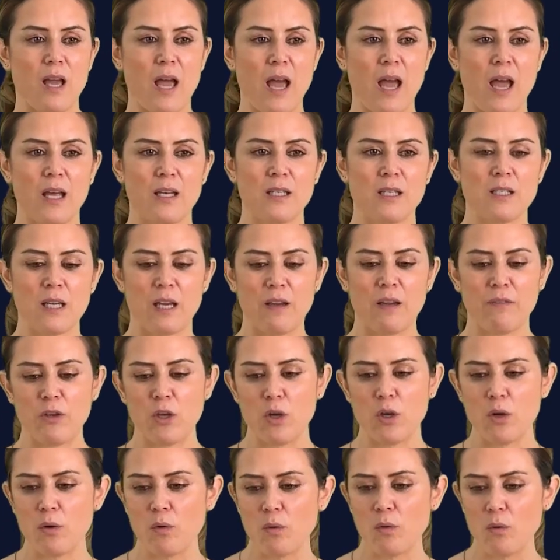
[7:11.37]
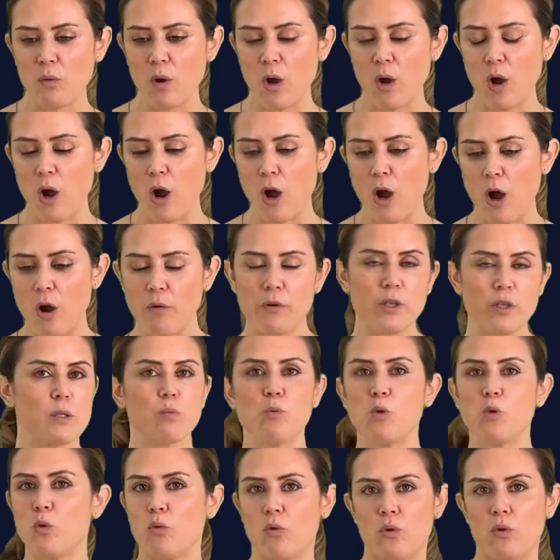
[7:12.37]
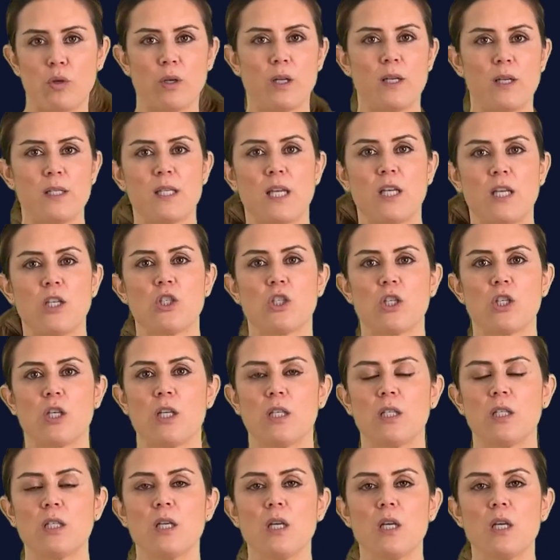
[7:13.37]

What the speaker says: And if you are a smaller organisation,